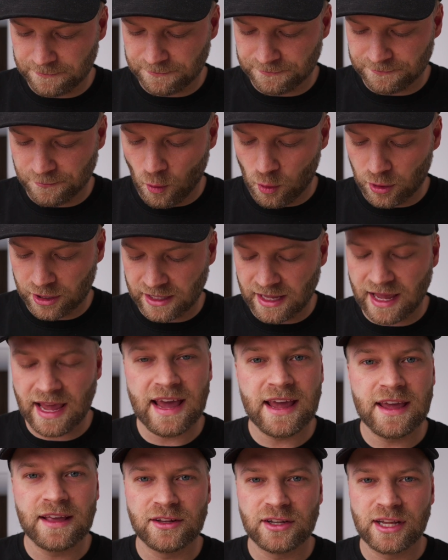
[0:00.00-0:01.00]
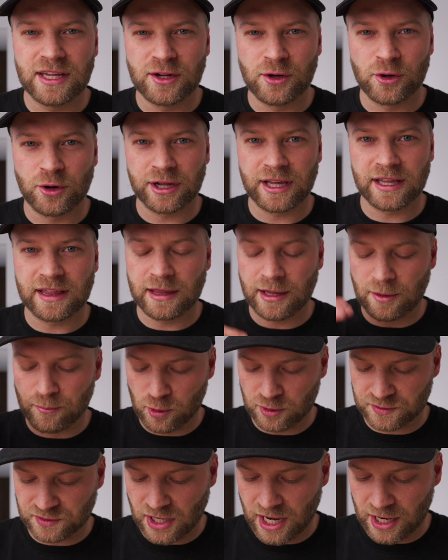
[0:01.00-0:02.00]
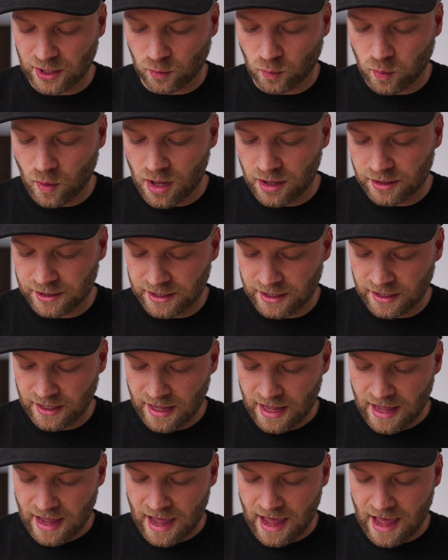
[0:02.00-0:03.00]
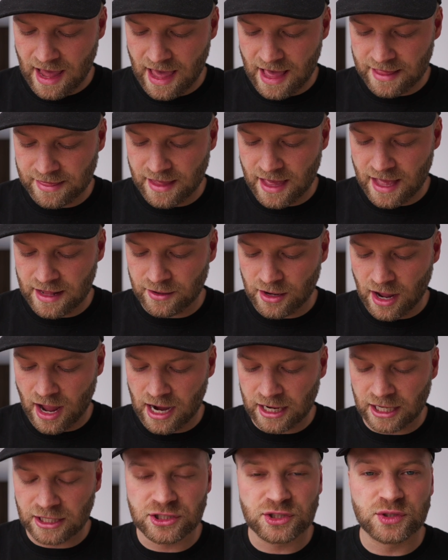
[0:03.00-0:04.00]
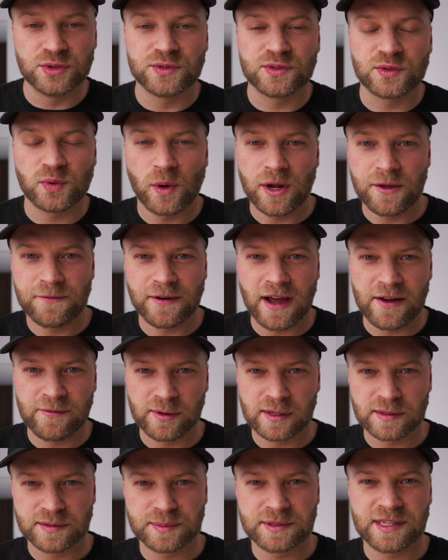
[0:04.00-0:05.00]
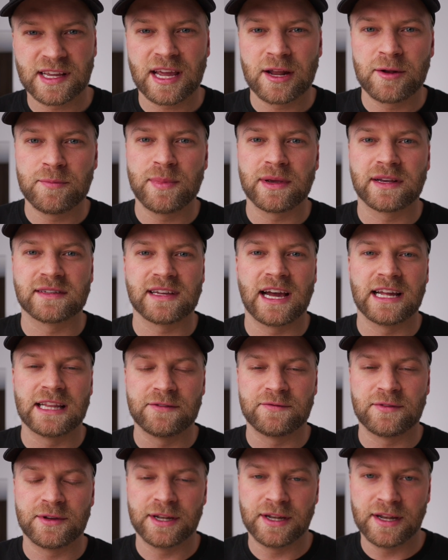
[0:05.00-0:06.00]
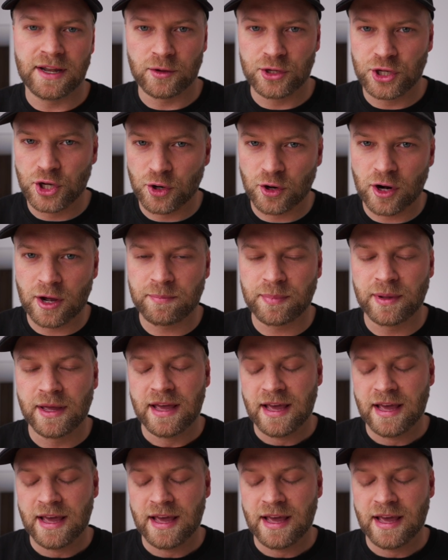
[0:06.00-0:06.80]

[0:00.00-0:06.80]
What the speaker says: 4K in order to get the most high quality. And then I'm gonna choose 25 frames per second because I live in Europe.